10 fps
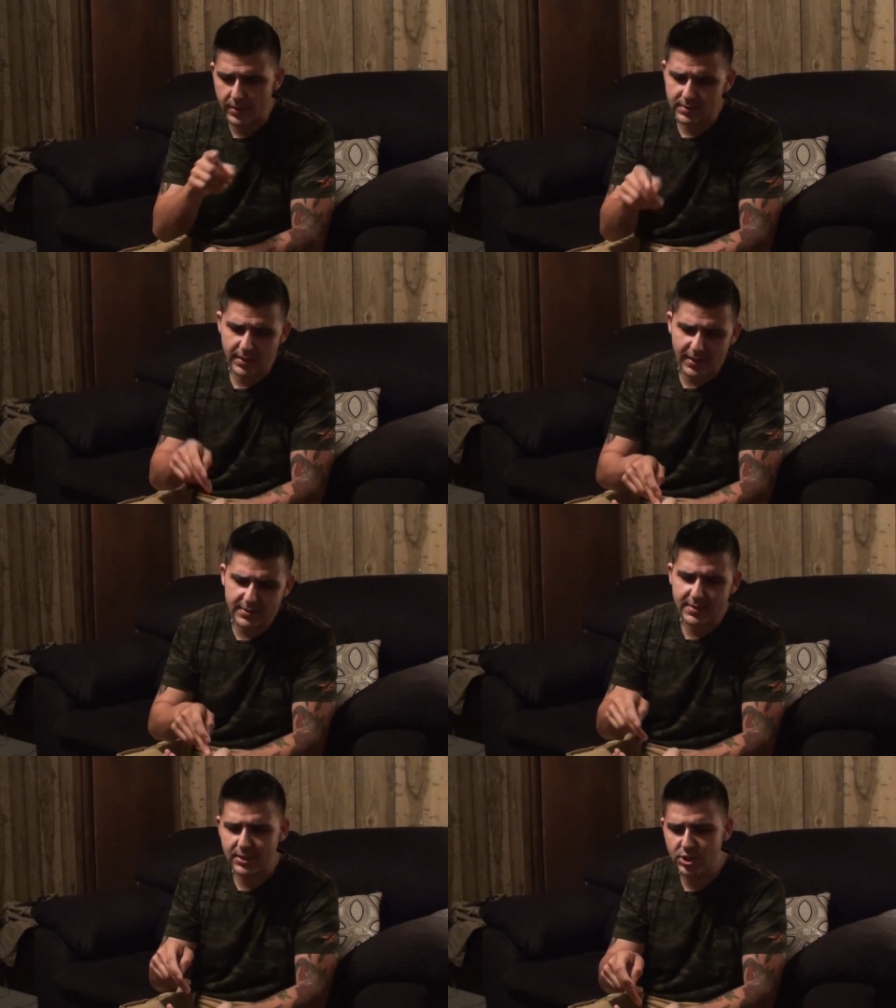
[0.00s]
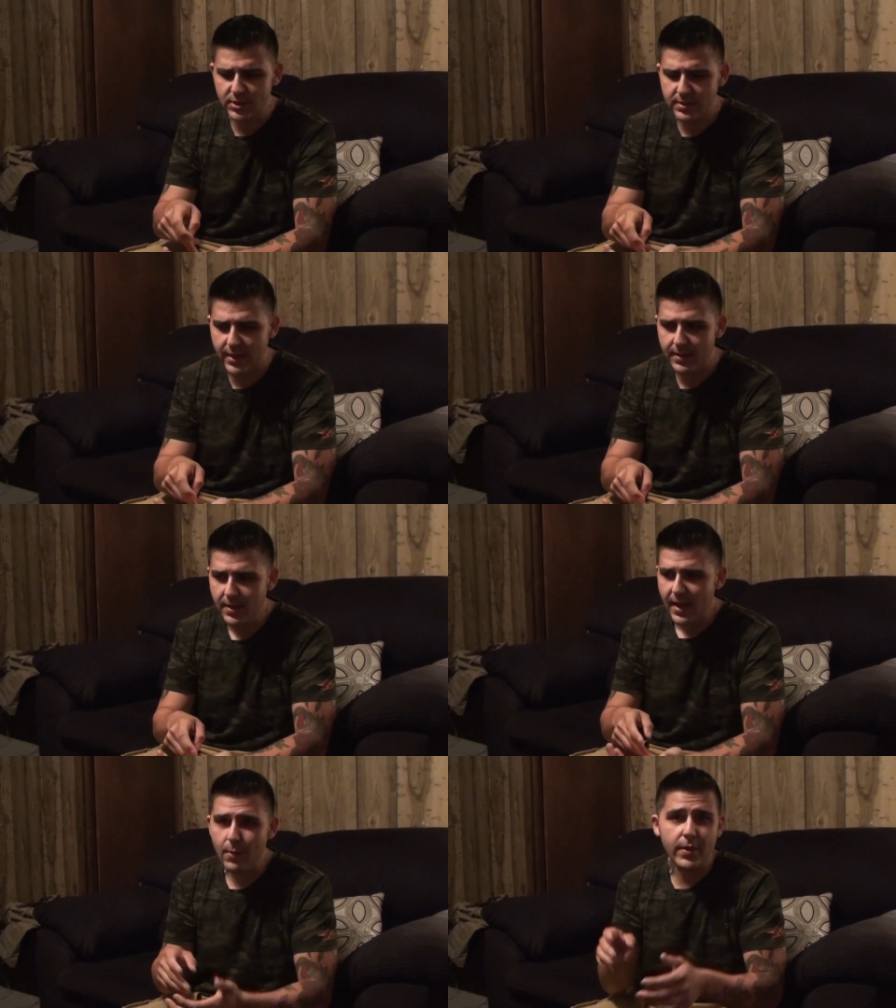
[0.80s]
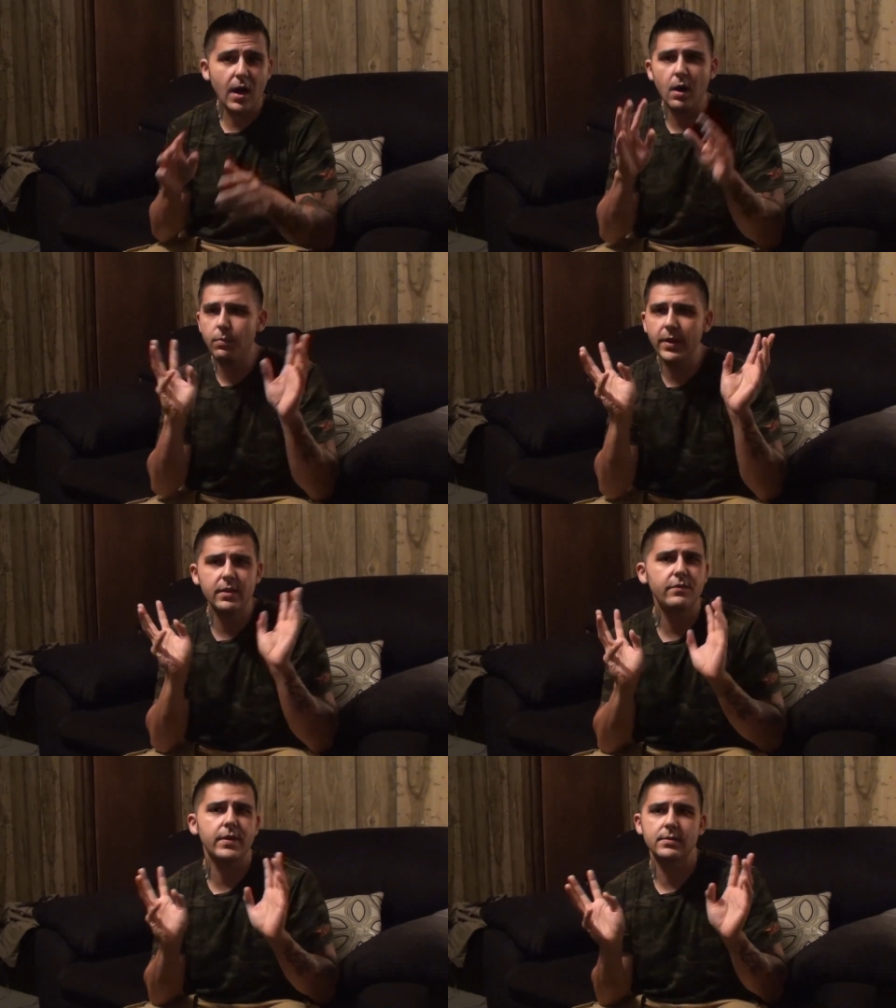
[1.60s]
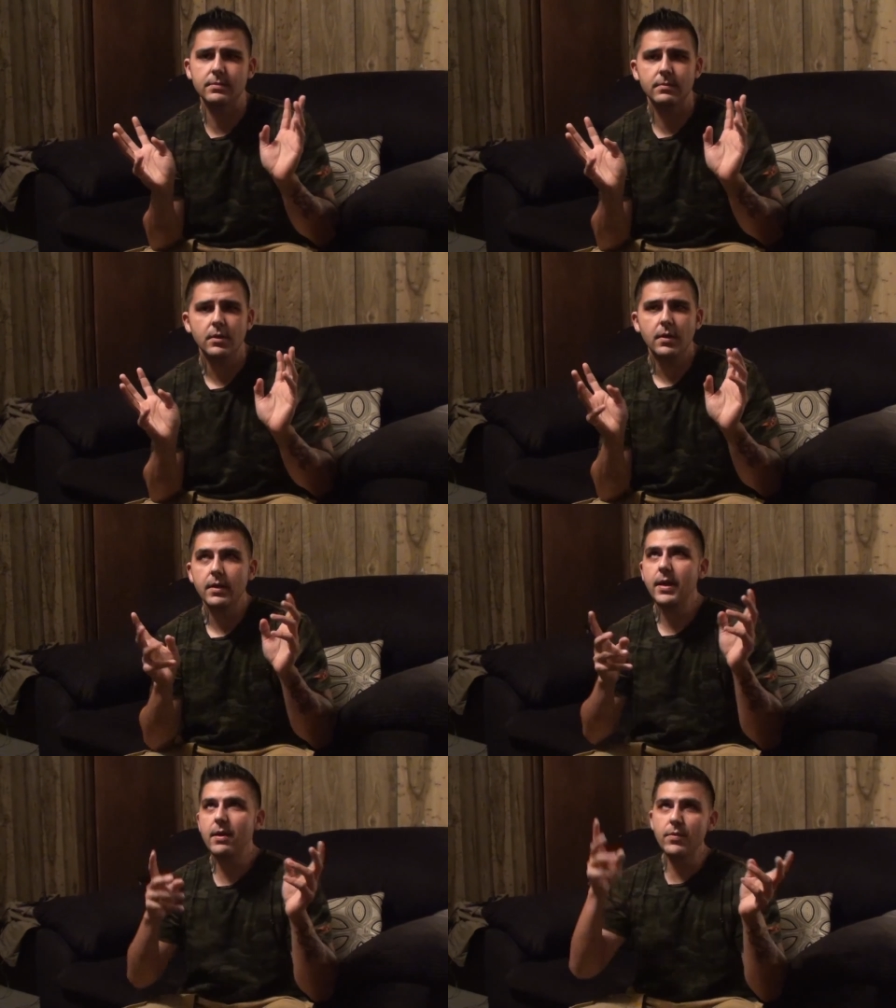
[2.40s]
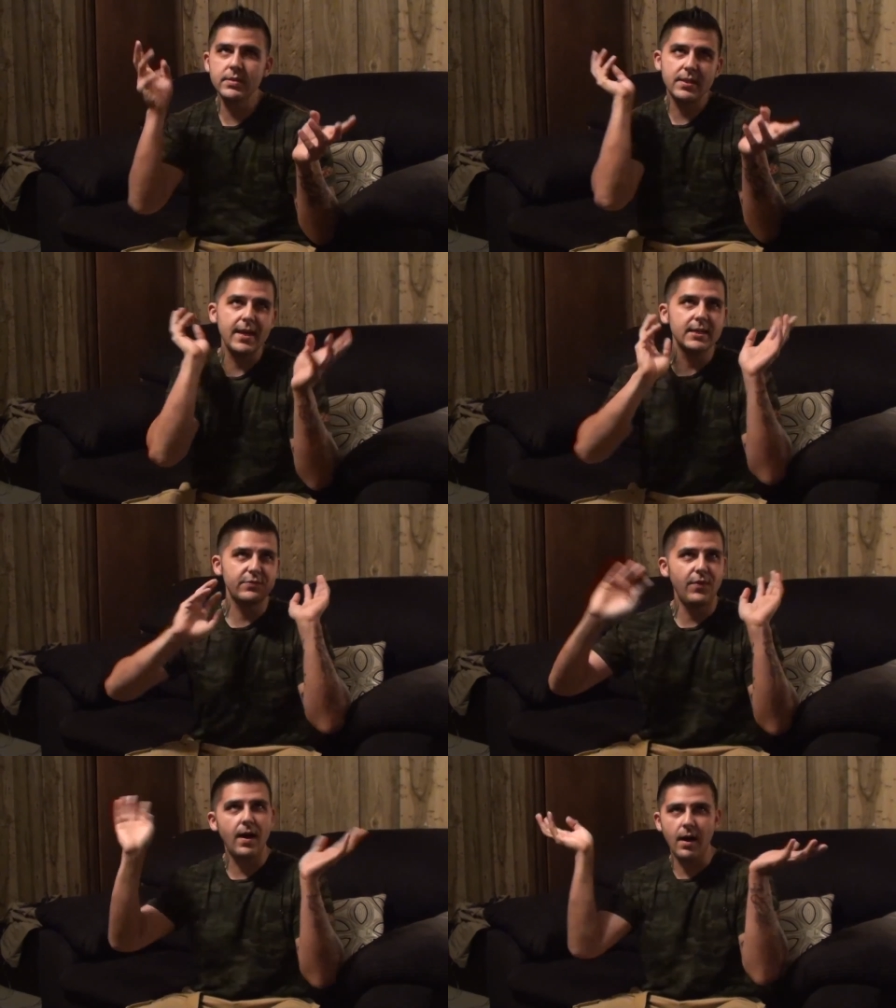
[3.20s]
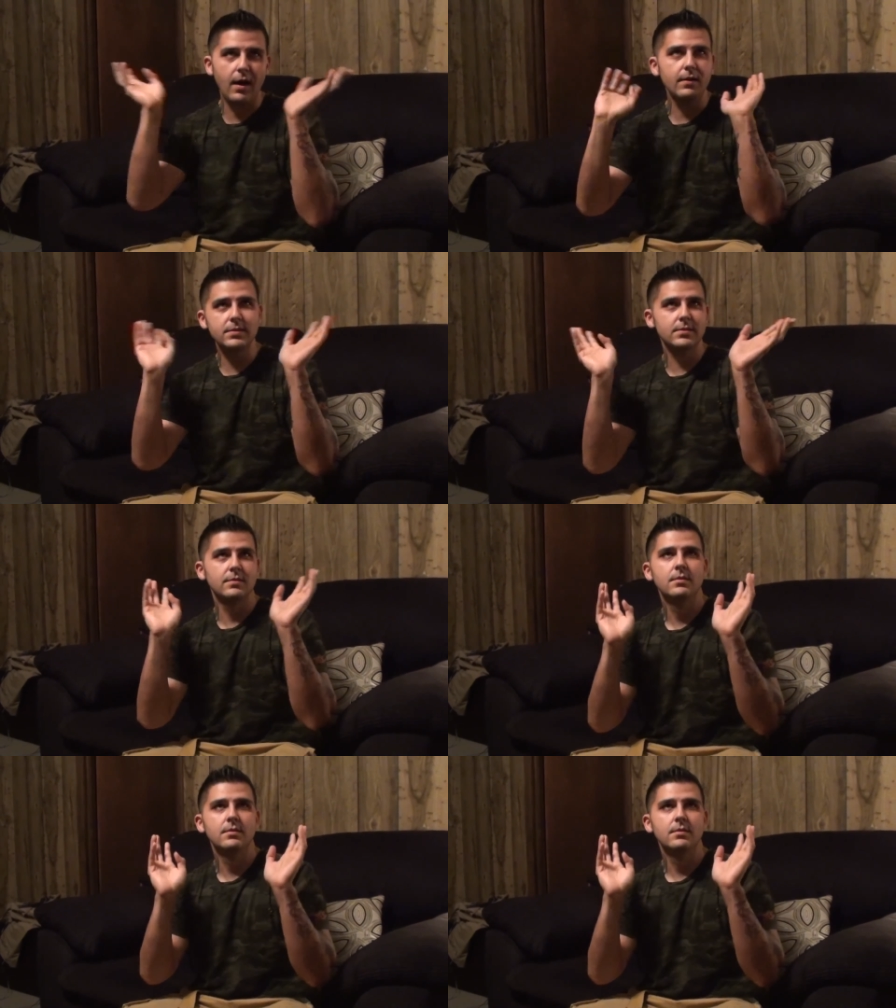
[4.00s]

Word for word: It's the he said, she said, and we all play the victim. It was his fault.